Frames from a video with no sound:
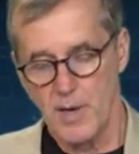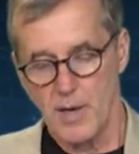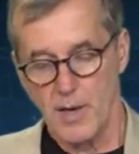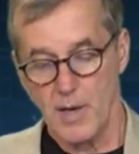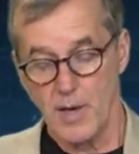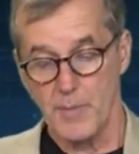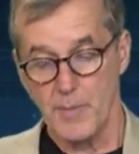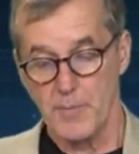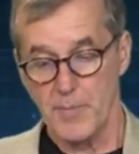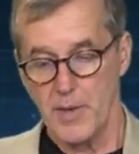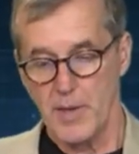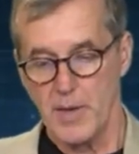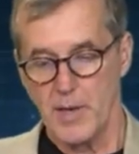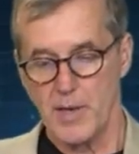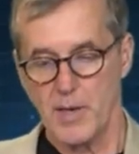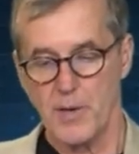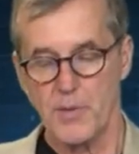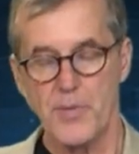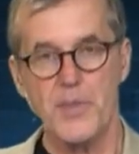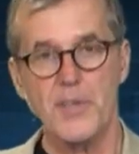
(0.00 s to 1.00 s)

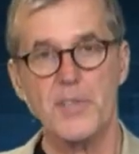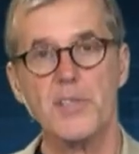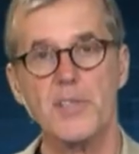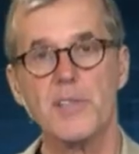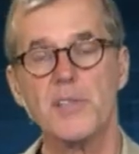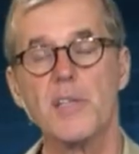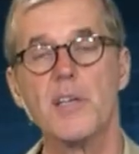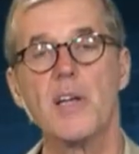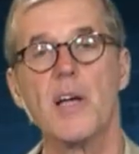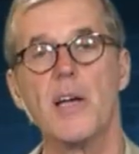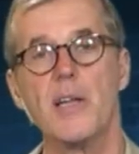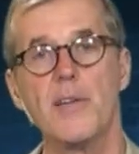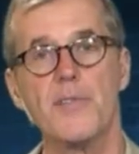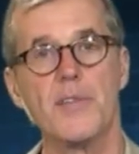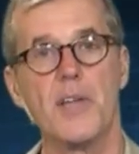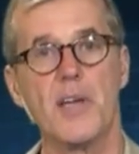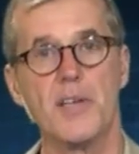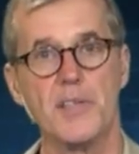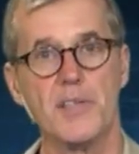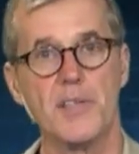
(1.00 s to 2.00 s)
This is the kind of
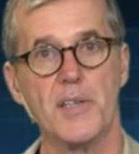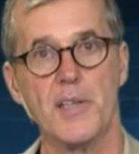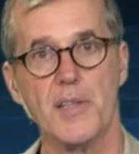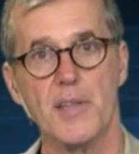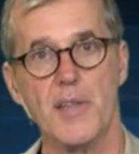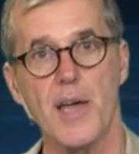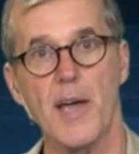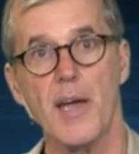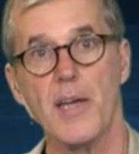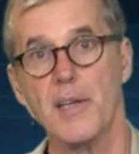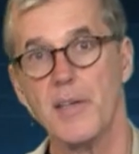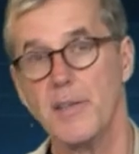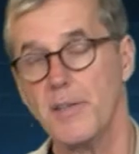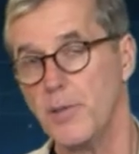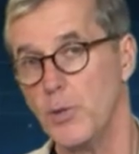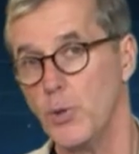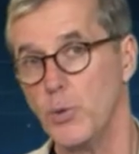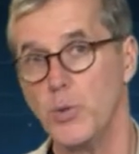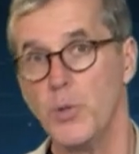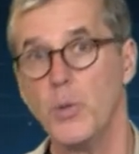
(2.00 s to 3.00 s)
testing that
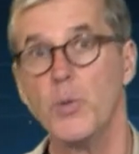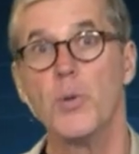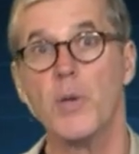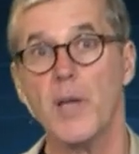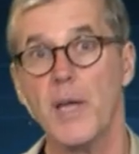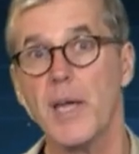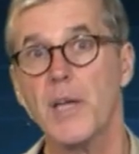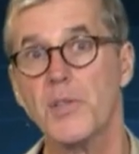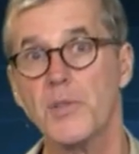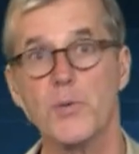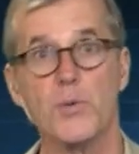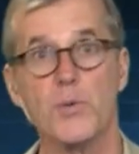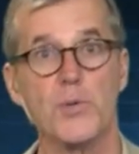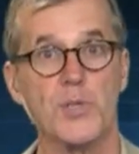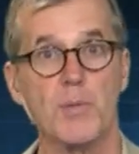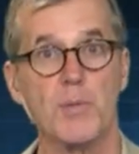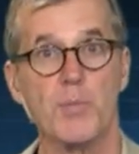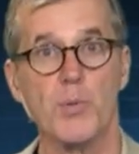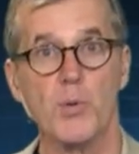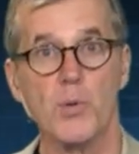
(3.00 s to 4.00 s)
you do to answer
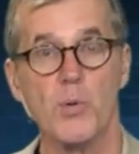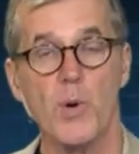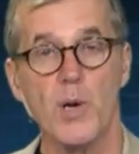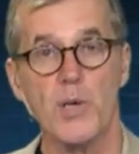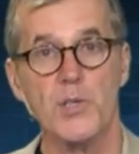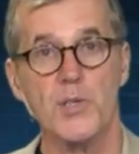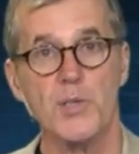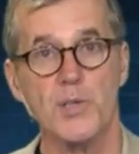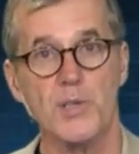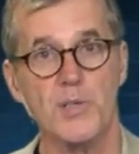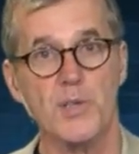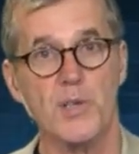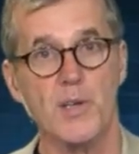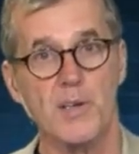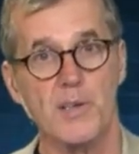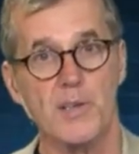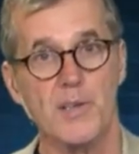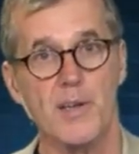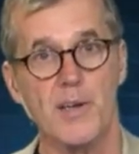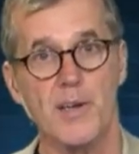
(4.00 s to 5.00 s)
simple questions
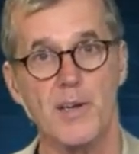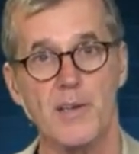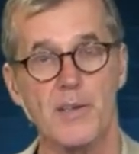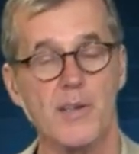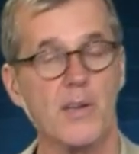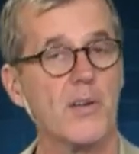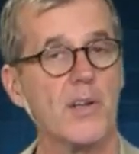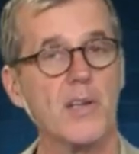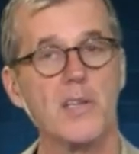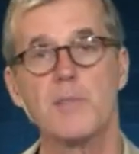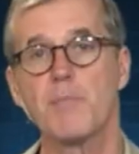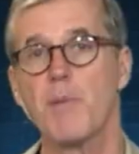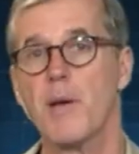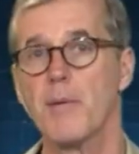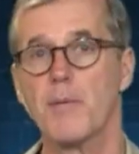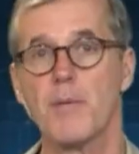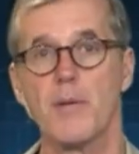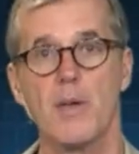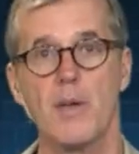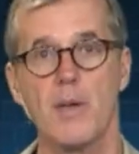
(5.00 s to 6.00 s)
like that.
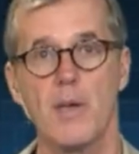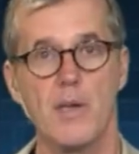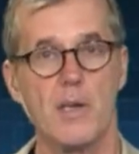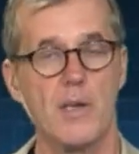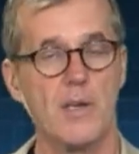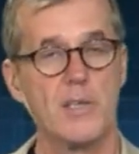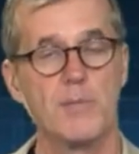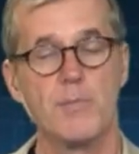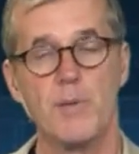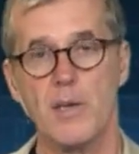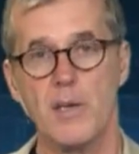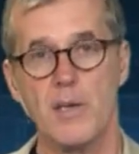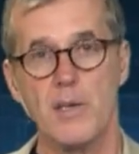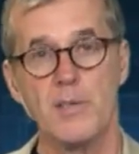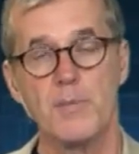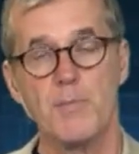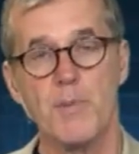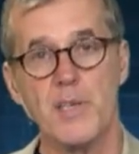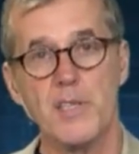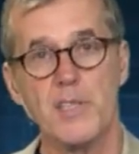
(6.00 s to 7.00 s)

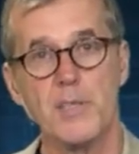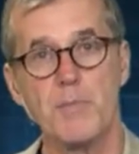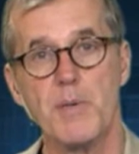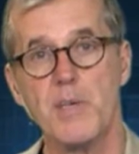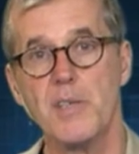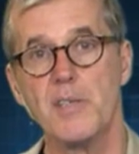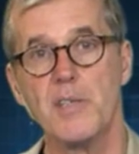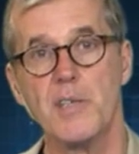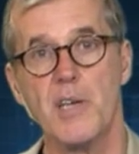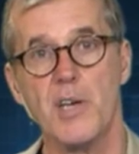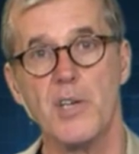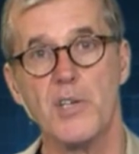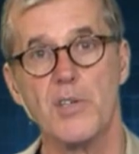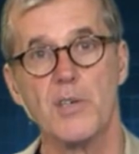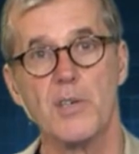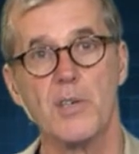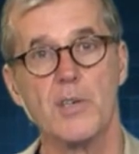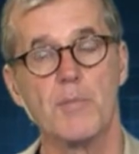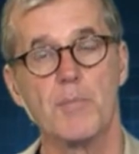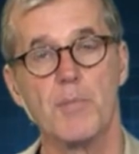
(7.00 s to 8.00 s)
Is my
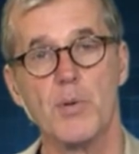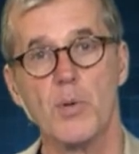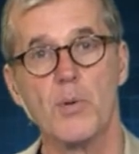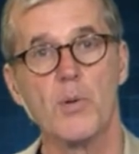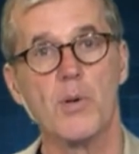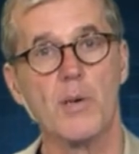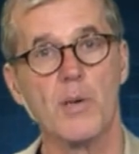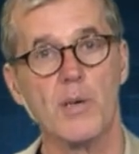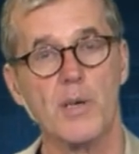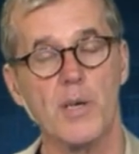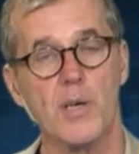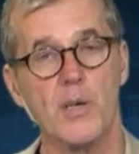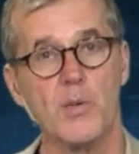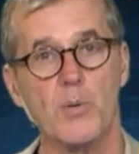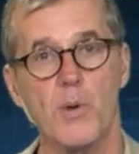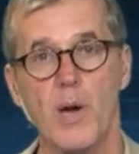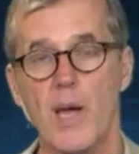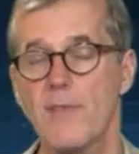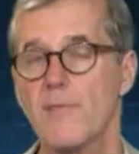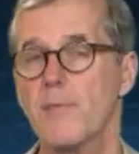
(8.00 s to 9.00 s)
speciation pure?
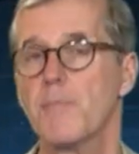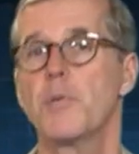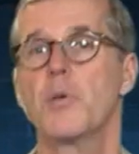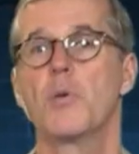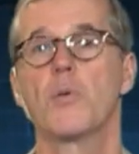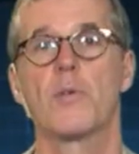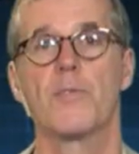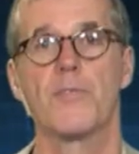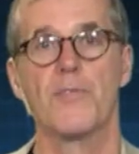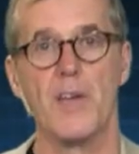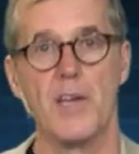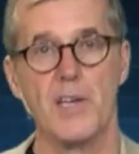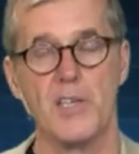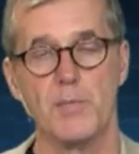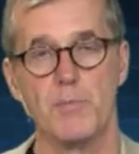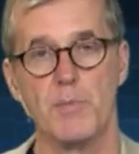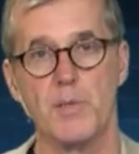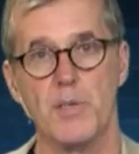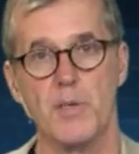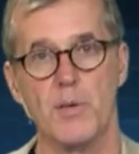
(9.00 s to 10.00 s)
Do I have a pure
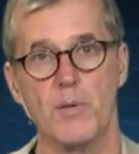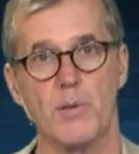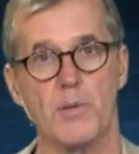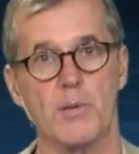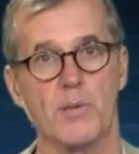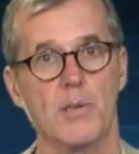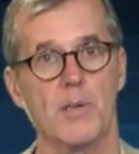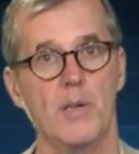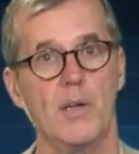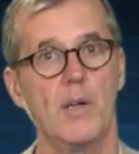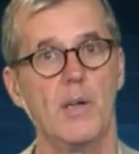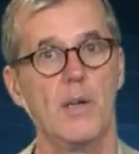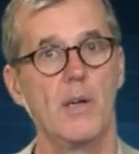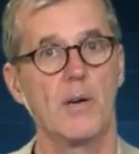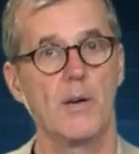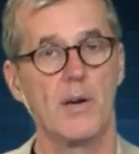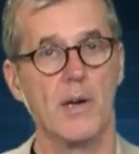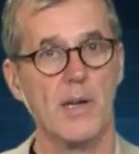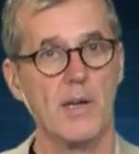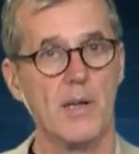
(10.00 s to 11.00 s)
phase material?
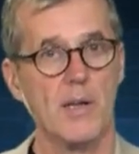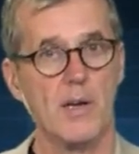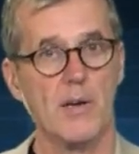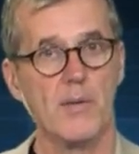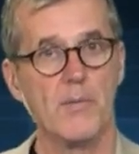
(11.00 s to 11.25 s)
Right.